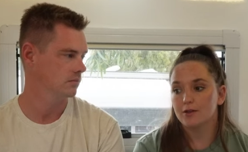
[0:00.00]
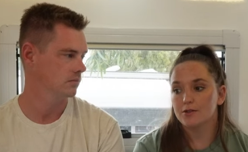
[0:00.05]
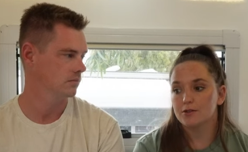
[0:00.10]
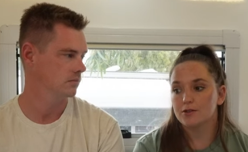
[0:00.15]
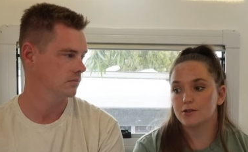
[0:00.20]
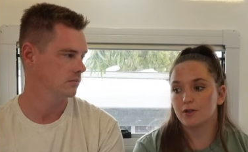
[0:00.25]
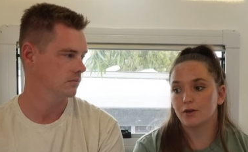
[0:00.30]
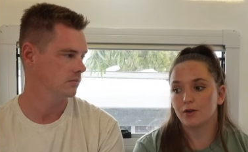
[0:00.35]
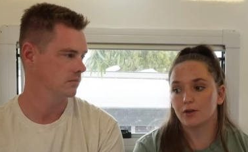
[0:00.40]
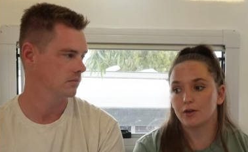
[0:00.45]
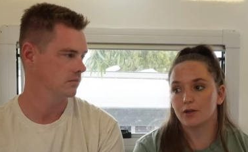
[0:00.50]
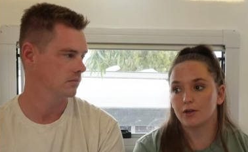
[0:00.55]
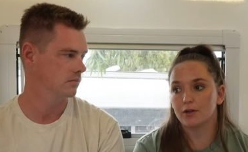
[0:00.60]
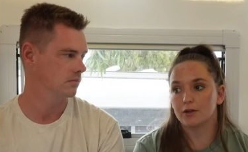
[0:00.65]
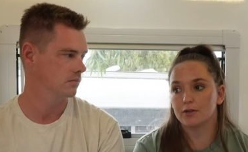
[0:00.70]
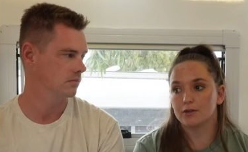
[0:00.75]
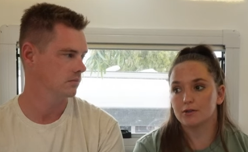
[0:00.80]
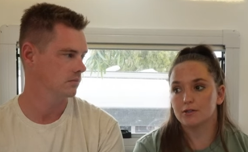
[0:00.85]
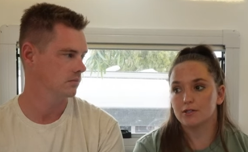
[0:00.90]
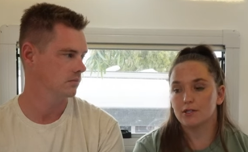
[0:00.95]

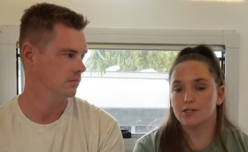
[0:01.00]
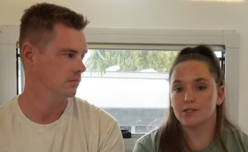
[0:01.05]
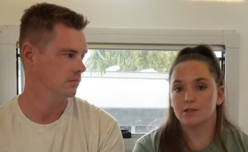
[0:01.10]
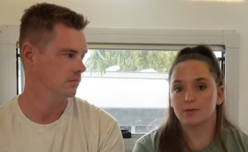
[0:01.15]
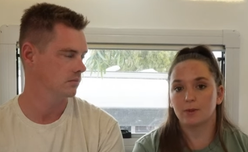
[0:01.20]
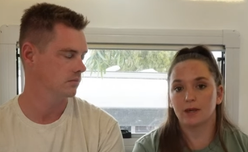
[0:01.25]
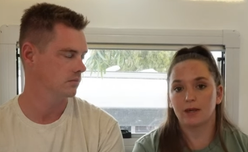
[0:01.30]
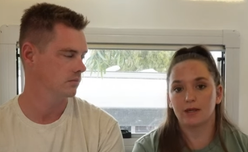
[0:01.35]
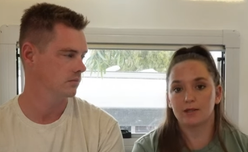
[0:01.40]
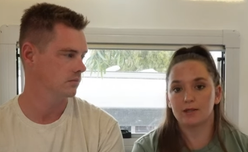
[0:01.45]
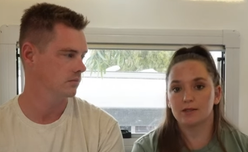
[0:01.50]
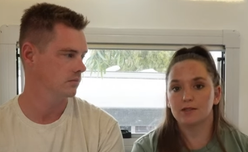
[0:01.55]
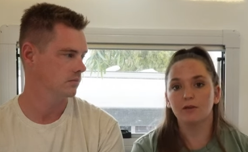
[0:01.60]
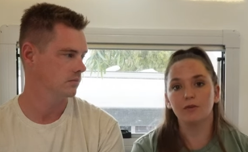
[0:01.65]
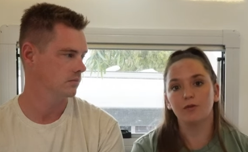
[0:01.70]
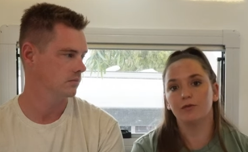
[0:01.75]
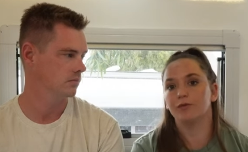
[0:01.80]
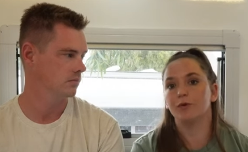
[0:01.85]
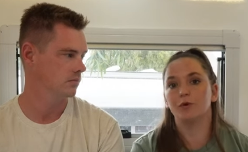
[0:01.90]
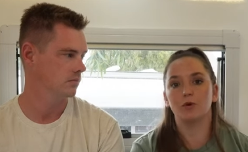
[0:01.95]
Speaker 1: So to spend
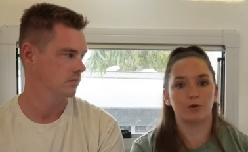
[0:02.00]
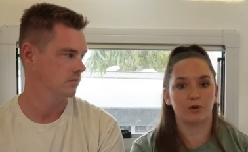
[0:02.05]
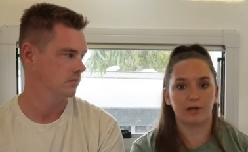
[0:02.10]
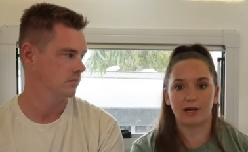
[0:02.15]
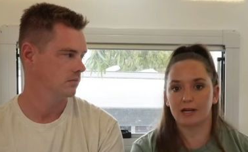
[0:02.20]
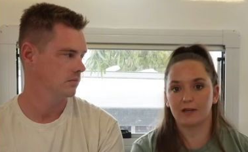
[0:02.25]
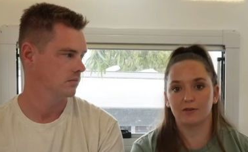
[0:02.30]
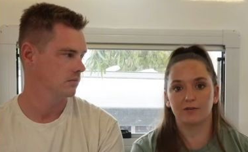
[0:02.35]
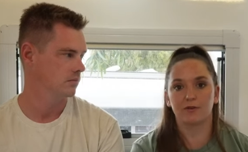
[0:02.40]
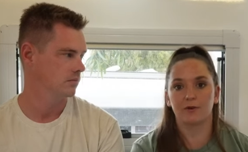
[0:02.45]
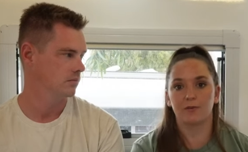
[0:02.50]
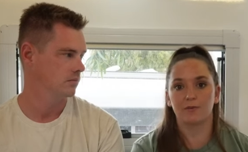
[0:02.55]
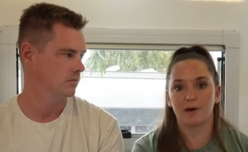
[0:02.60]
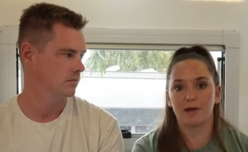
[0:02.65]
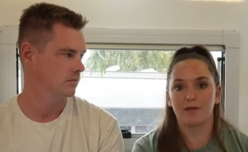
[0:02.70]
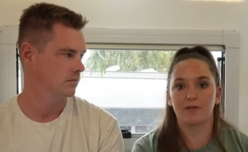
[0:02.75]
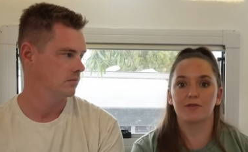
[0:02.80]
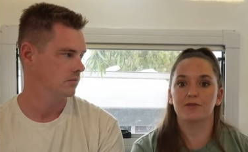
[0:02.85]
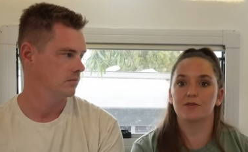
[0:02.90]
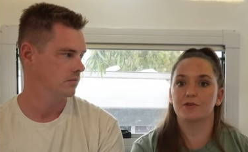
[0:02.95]
four grand for a
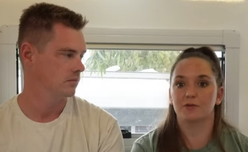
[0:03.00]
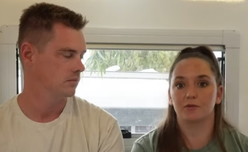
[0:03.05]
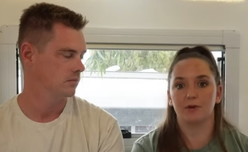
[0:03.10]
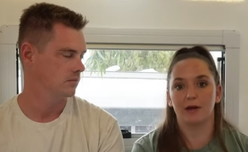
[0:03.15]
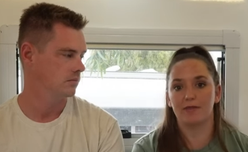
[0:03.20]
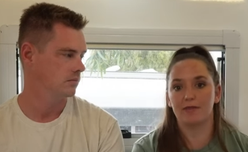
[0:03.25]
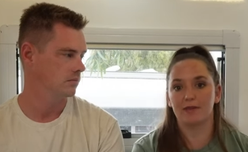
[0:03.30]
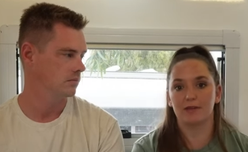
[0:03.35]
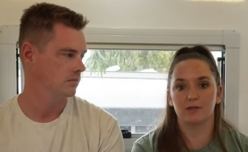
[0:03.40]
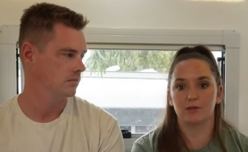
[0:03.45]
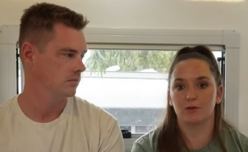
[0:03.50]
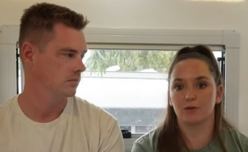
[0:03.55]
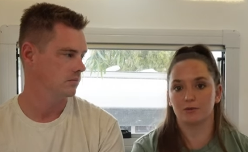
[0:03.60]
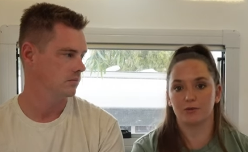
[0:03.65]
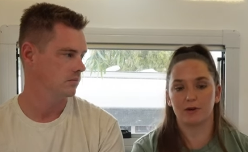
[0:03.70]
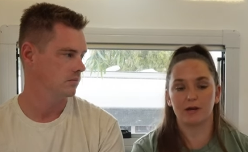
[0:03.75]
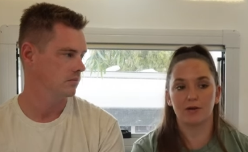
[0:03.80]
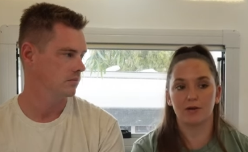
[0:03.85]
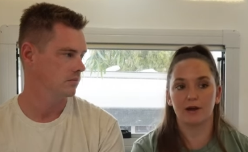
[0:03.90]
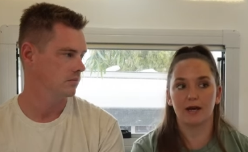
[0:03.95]
month to rent these, or
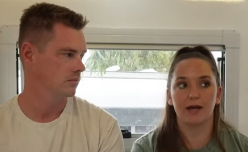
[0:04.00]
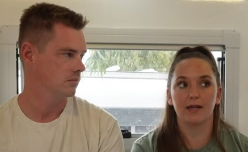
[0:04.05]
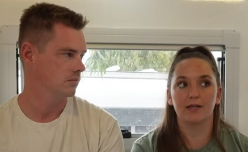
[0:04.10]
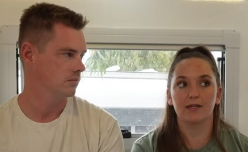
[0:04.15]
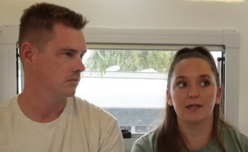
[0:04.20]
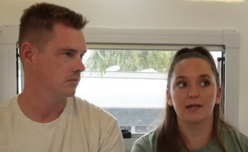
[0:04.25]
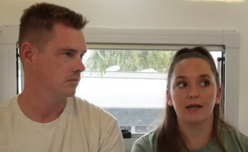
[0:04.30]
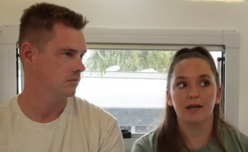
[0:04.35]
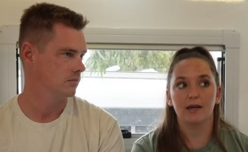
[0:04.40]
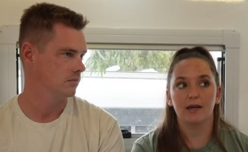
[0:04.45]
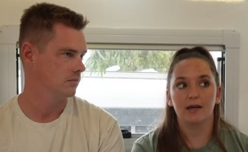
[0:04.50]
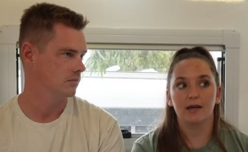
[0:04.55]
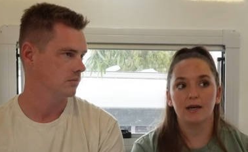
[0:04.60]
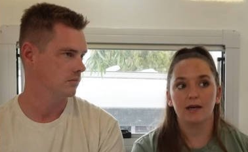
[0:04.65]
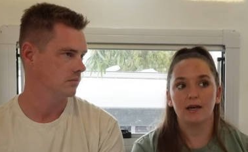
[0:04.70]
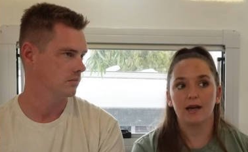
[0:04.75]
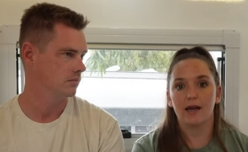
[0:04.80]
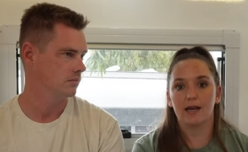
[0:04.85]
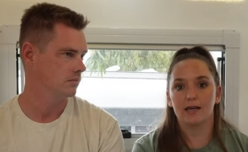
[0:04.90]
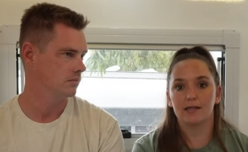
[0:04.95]
three grand,
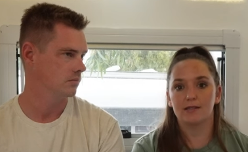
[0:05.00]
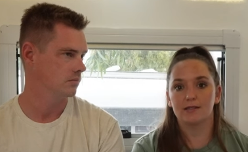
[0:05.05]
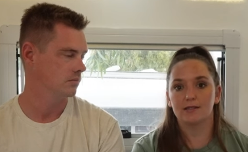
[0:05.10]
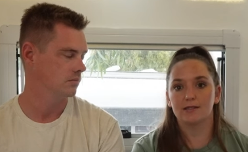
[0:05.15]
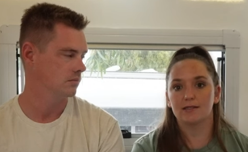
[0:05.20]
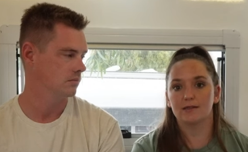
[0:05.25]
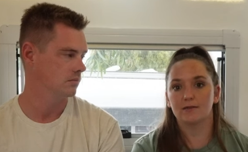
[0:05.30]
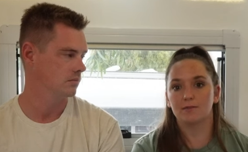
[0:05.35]
it's